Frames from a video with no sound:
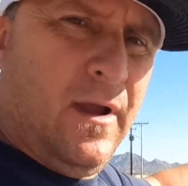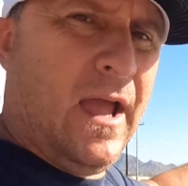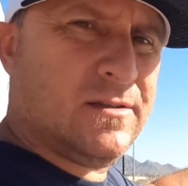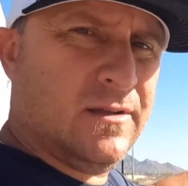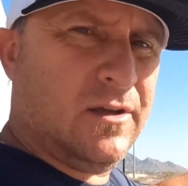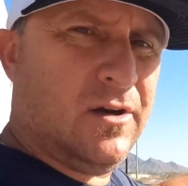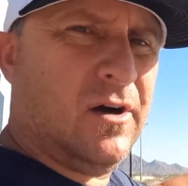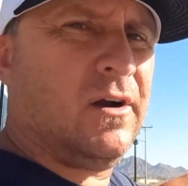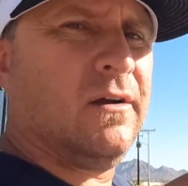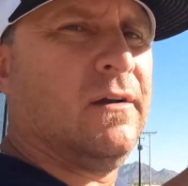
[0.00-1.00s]
racks on the
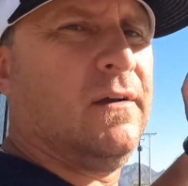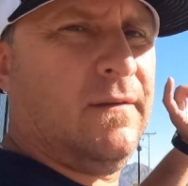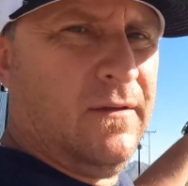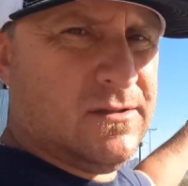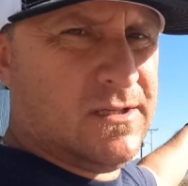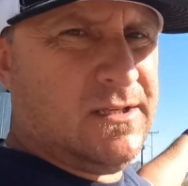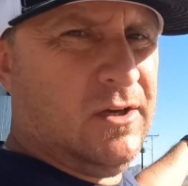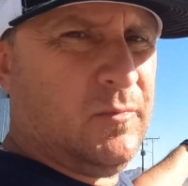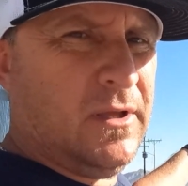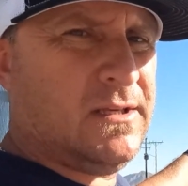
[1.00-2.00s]
car, there's a
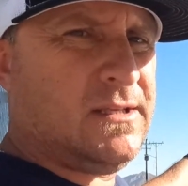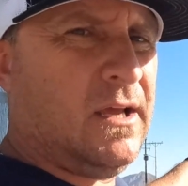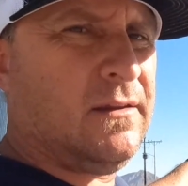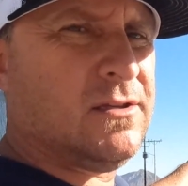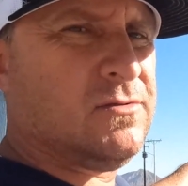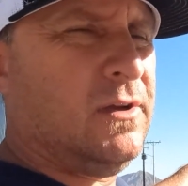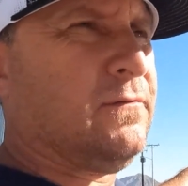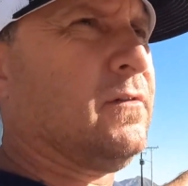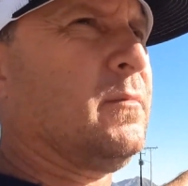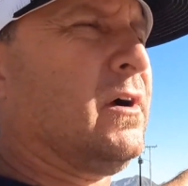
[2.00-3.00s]
steel place down the
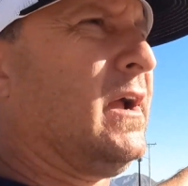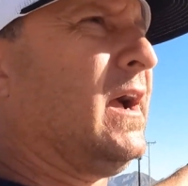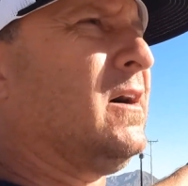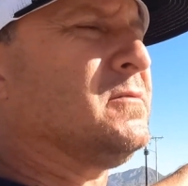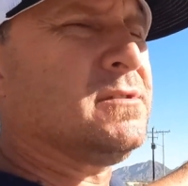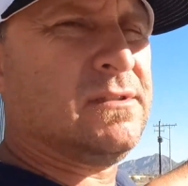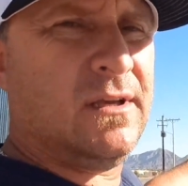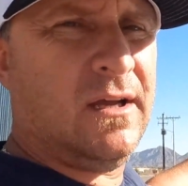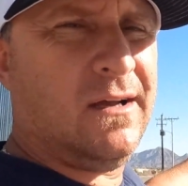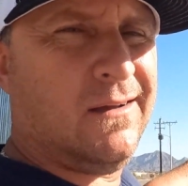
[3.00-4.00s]
street from our house,
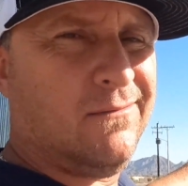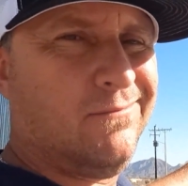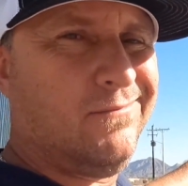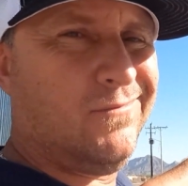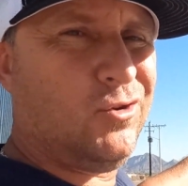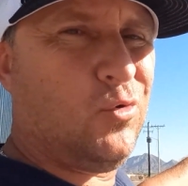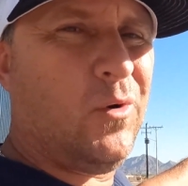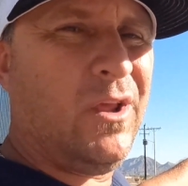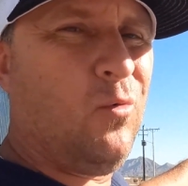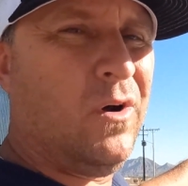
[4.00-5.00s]

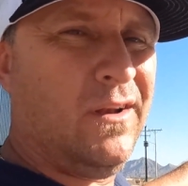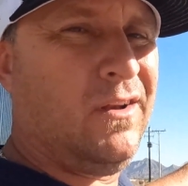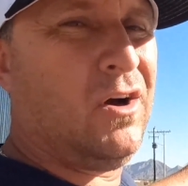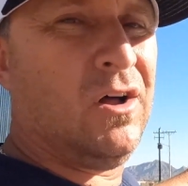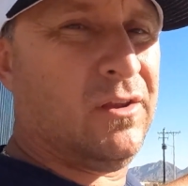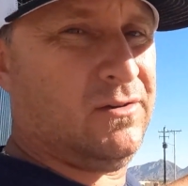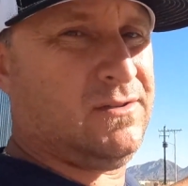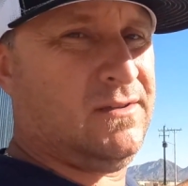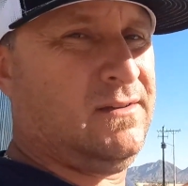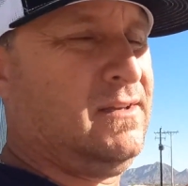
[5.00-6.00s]

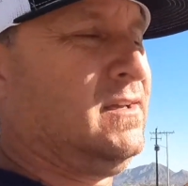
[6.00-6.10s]
$21